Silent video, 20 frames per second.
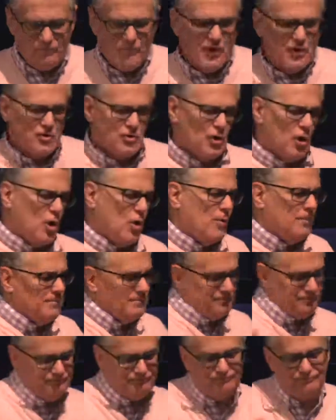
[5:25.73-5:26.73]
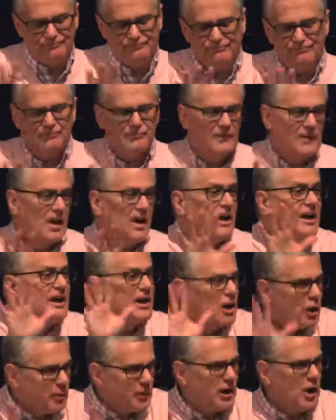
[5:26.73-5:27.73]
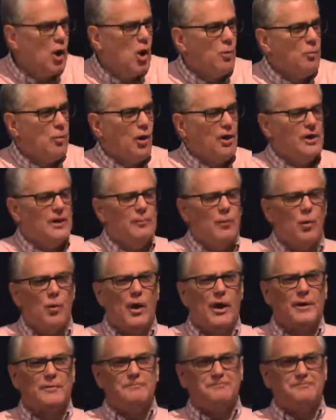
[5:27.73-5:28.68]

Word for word: So here we go, point number one.